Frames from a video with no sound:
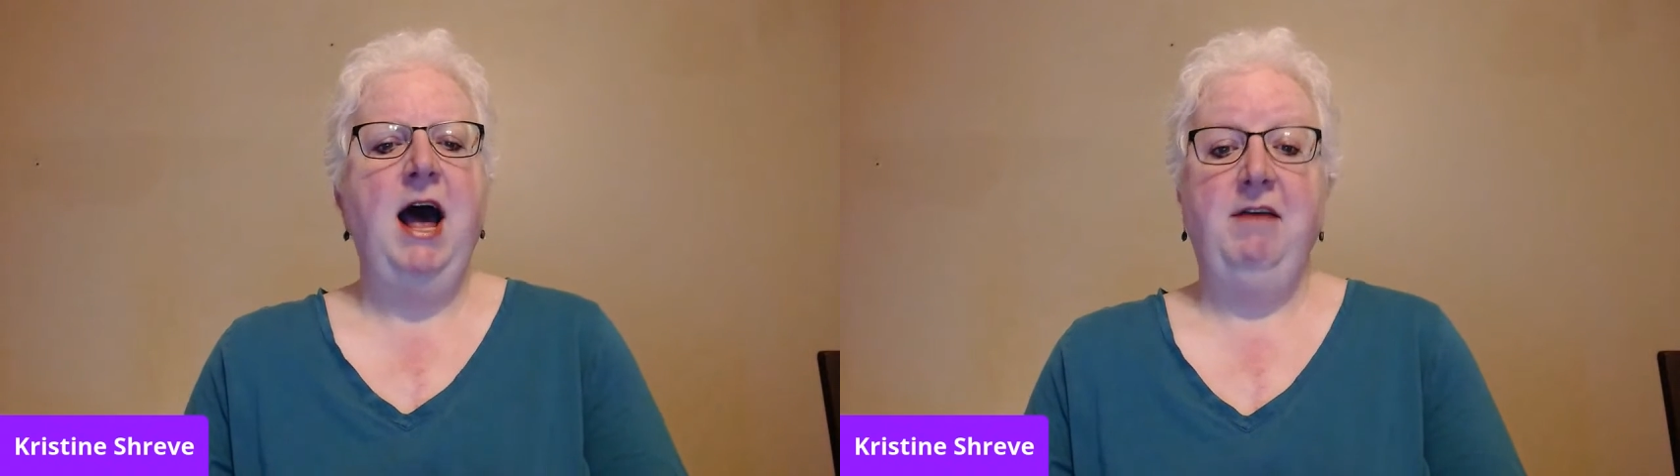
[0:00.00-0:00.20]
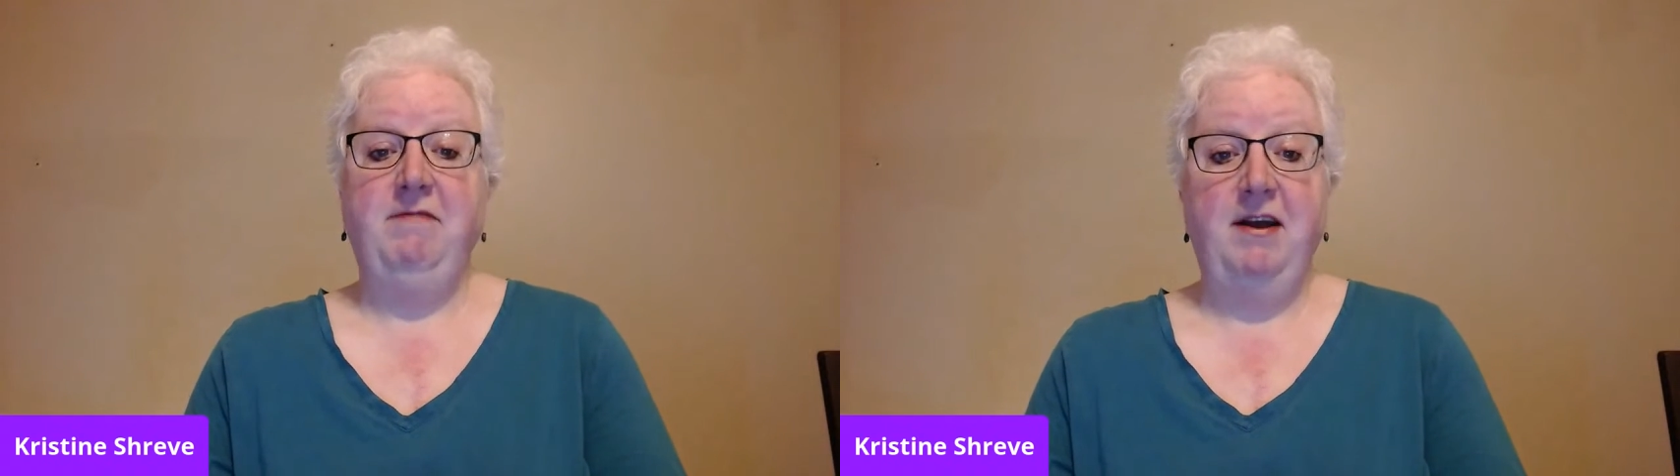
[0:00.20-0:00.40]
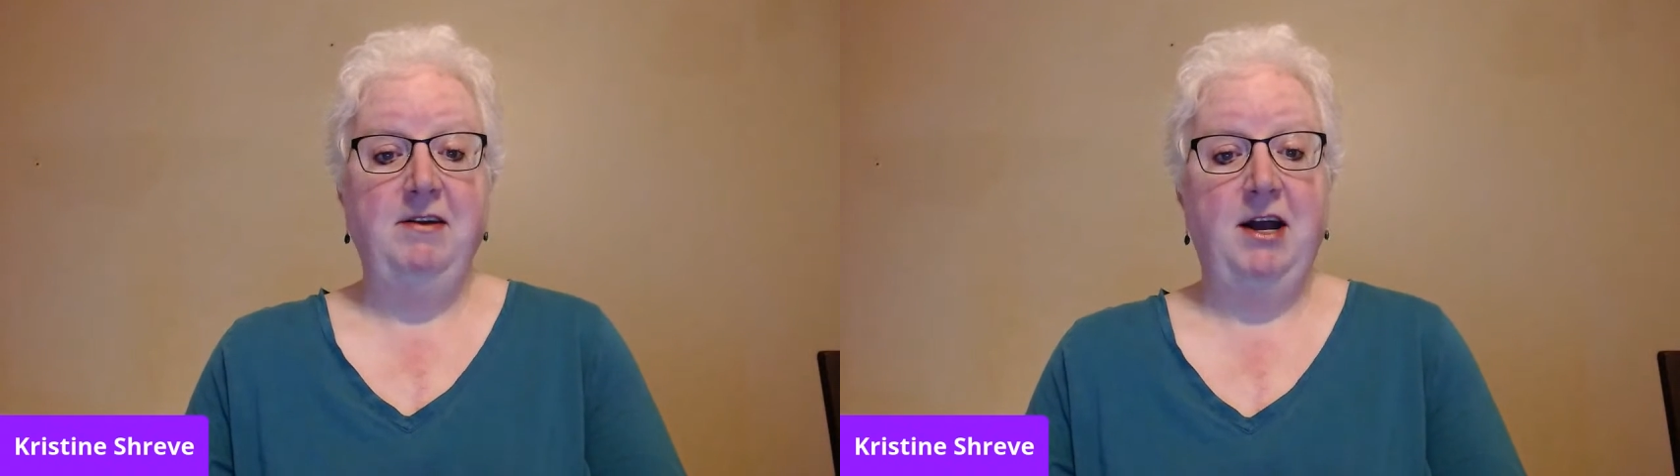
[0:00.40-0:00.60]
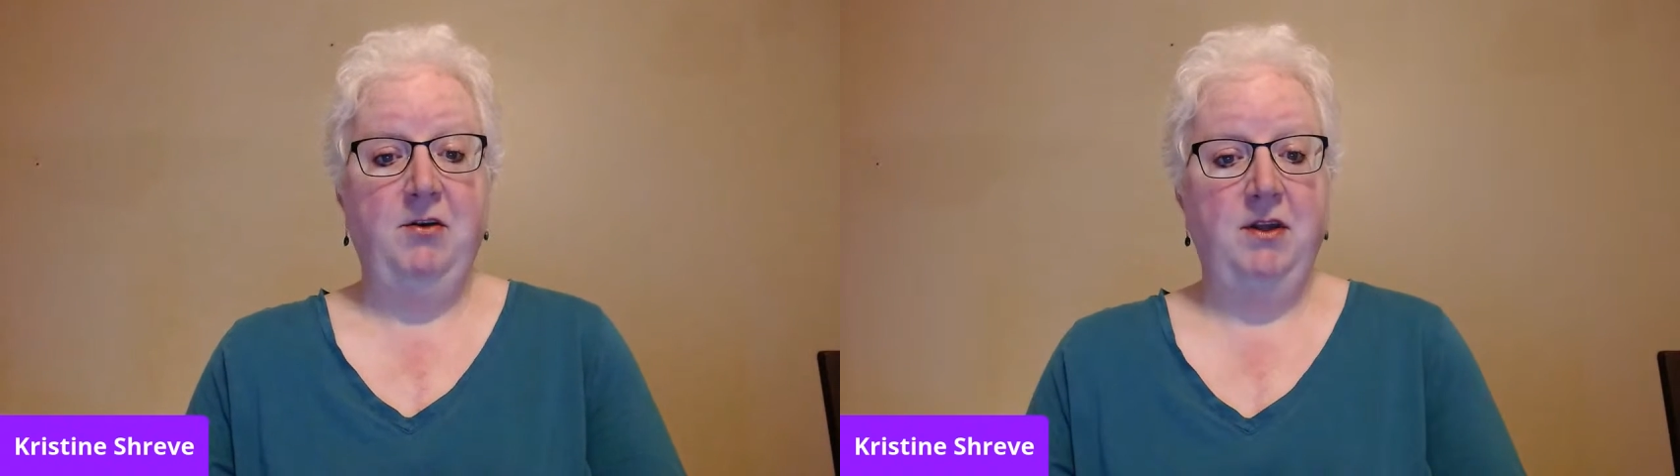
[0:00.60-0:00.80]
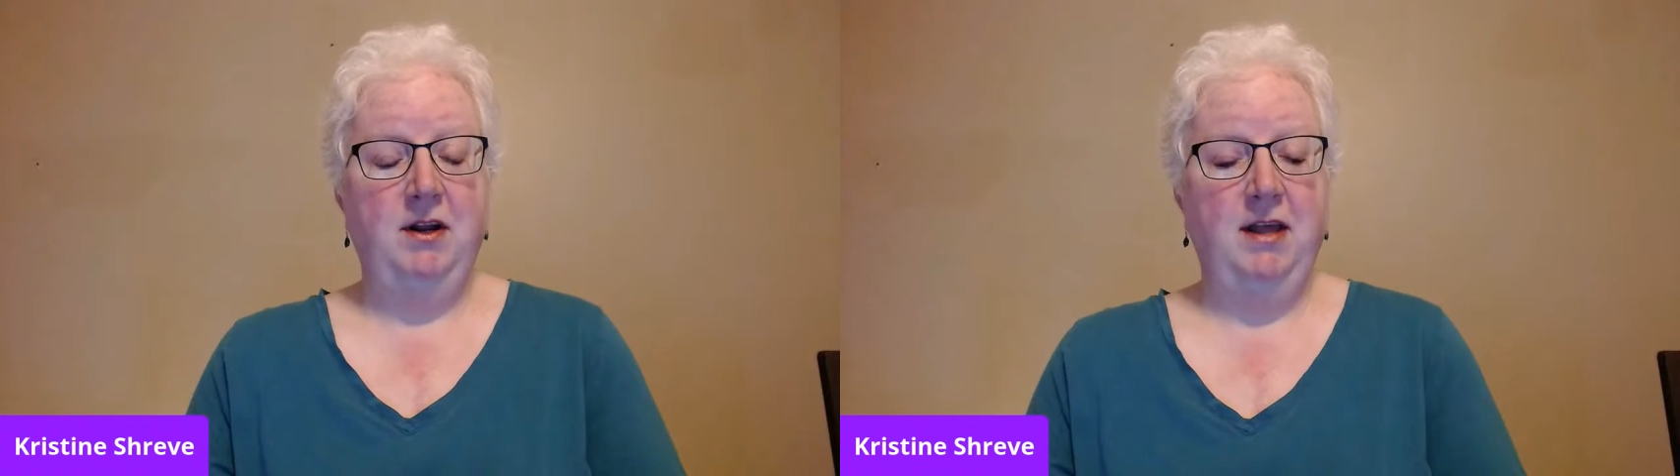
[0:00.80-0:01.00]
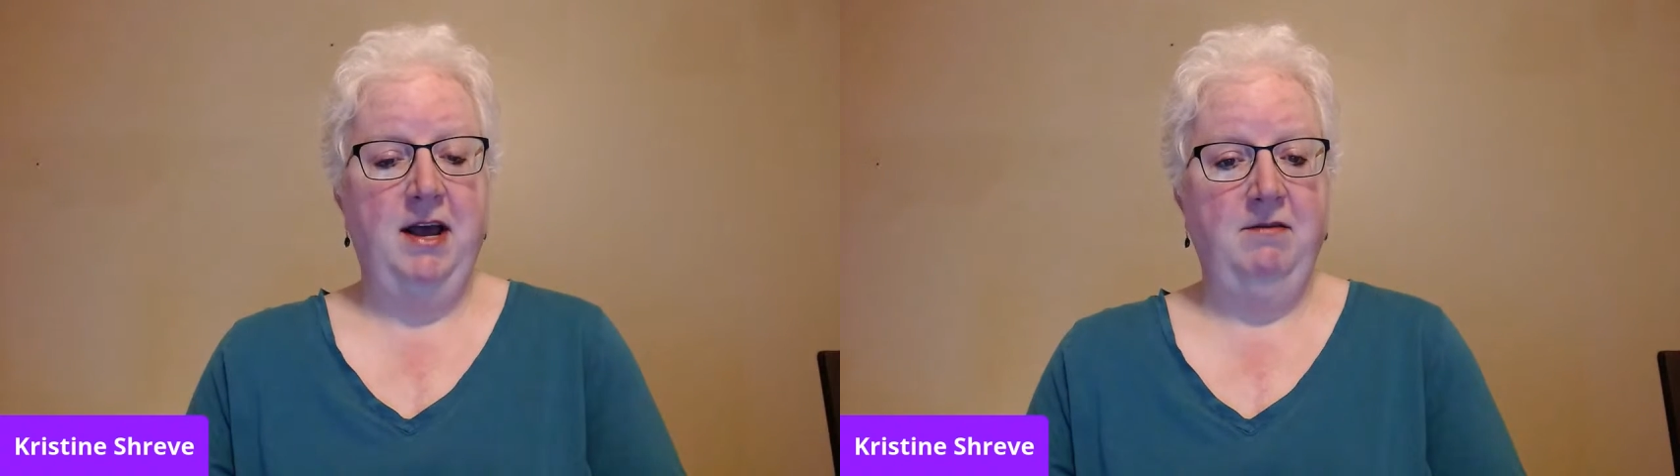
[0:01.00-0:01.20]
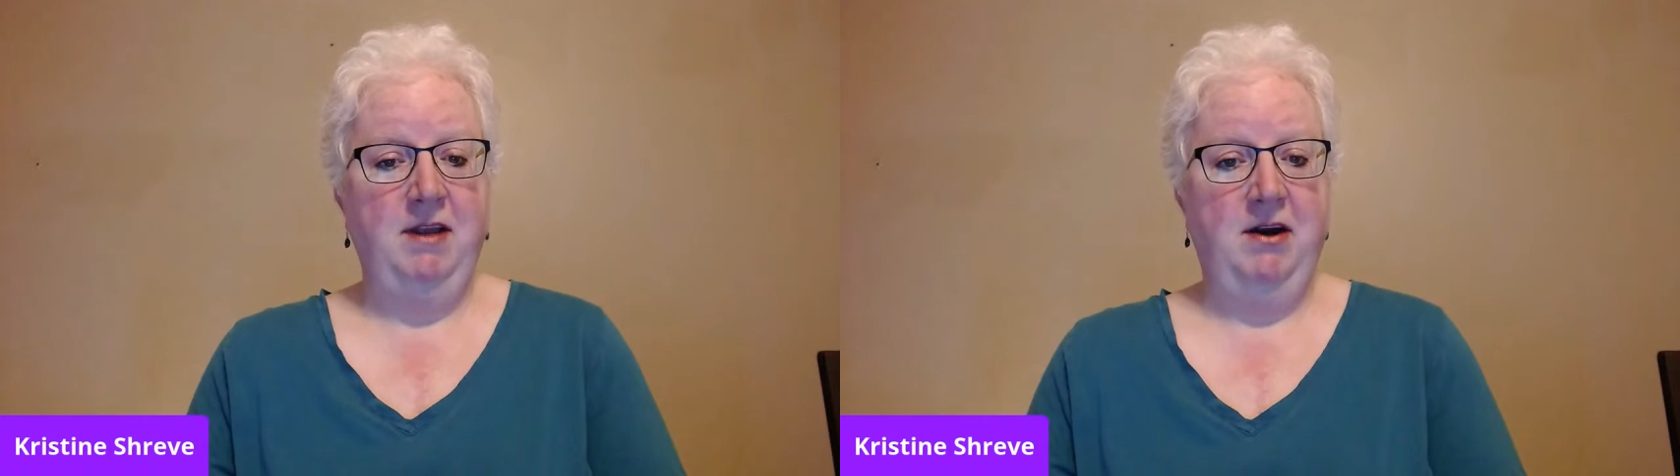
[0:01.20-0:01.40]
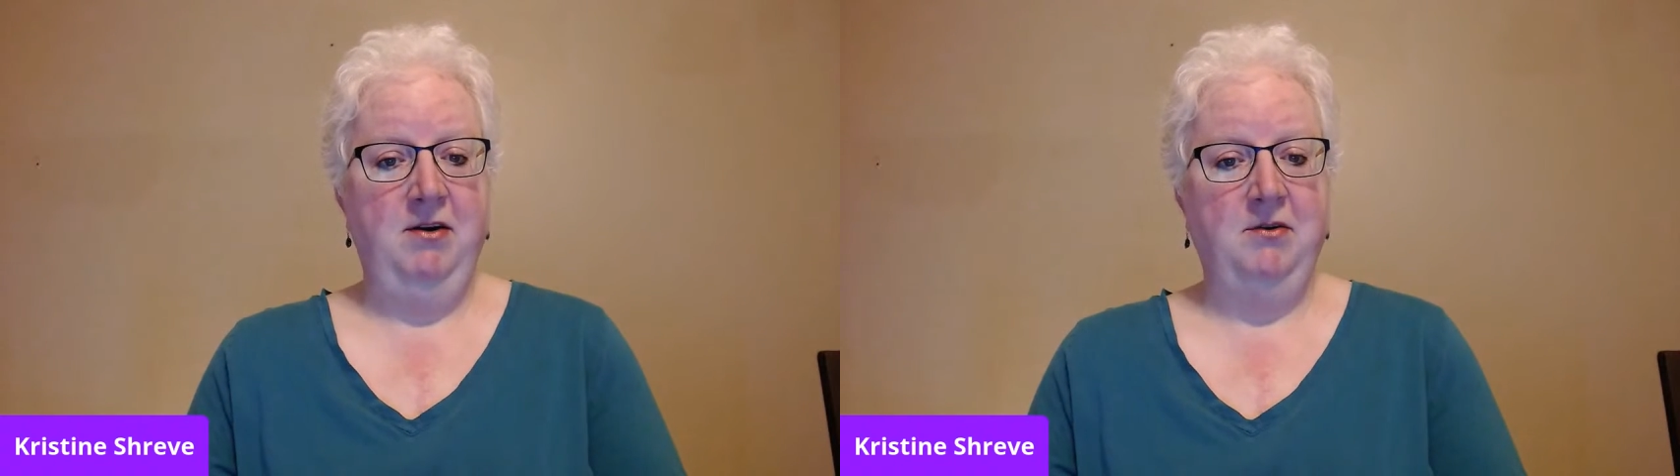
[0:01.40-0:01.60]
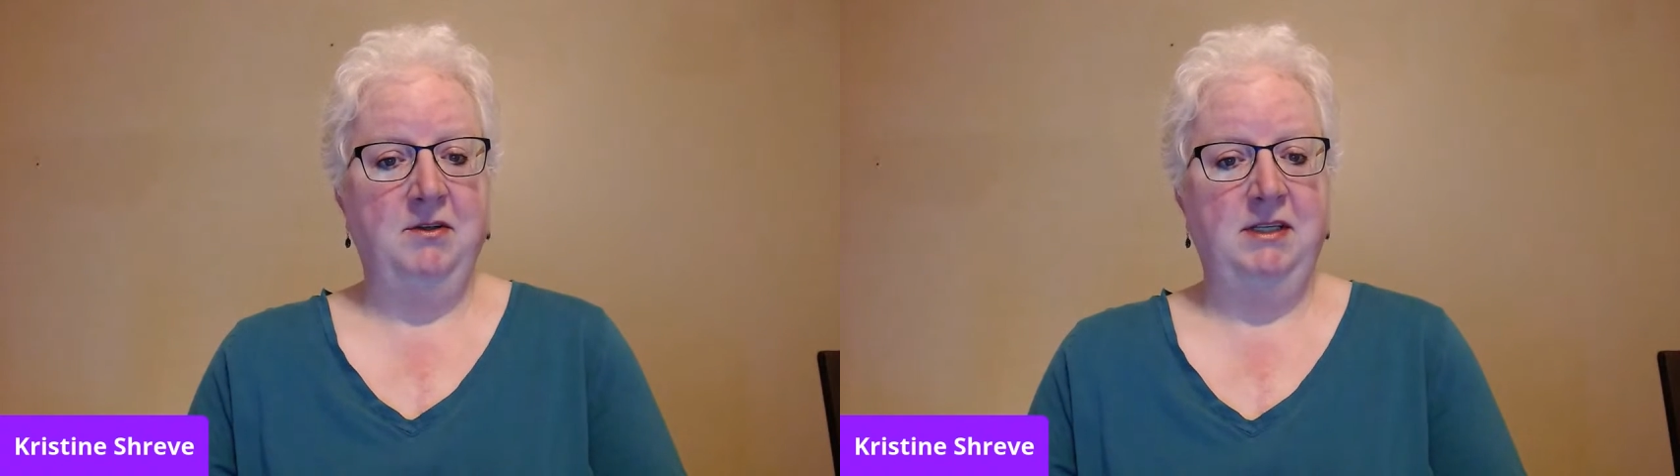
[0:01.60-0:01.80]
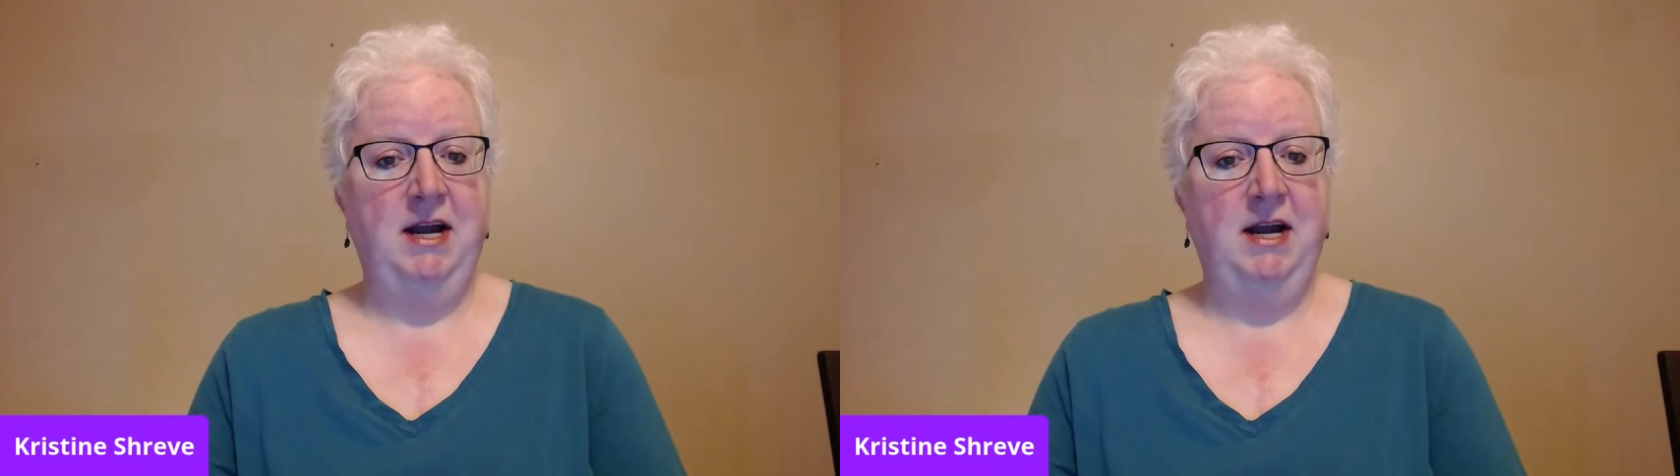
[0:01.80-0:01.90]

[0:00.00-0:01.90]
I found out that a lot of the articles